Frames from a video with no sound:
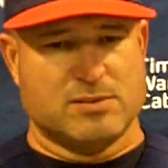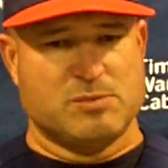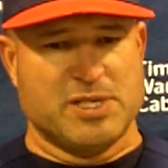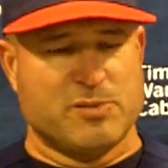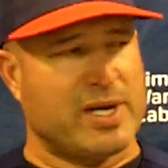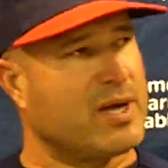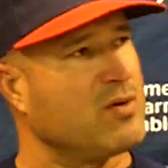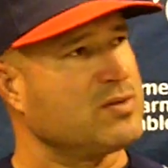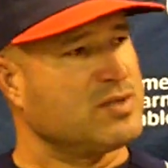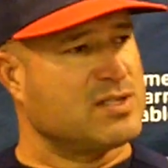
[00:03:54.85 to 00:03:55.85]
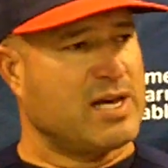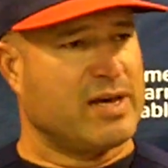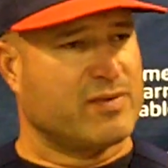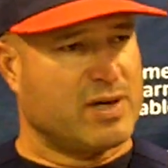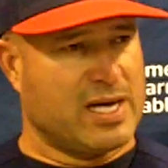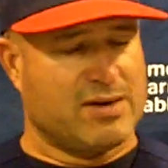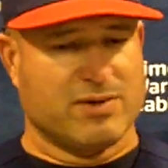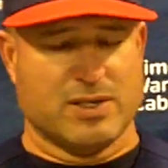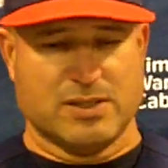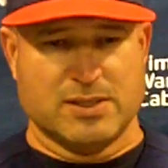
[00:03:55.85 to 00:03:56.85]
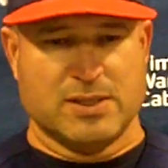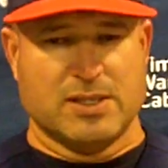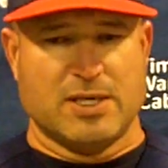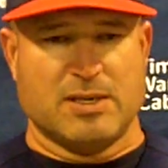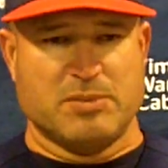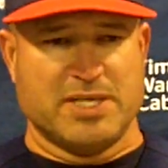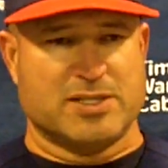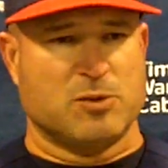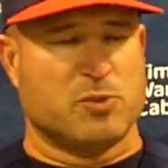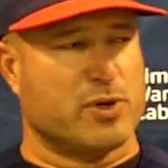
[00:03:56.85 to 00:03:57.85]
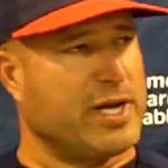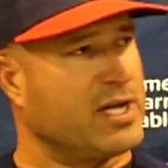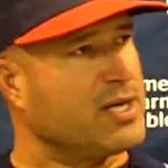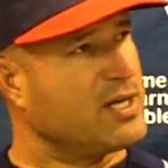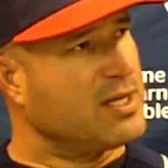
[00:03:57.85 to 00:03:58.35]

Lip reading: me and my coaching staff can have a mental break